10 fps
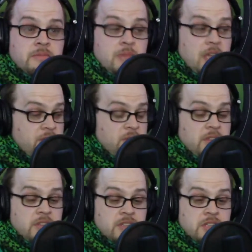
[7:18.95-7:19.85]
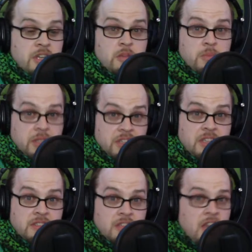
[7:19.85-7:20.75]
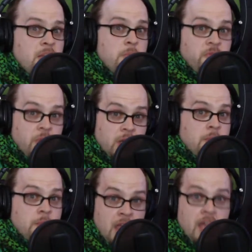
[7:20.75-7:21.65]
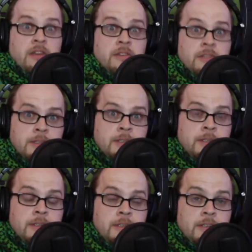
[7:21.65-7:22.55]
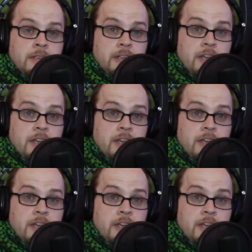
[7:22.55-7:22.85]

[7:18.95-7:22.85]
ever on this channel, but this, I am fucking mad. I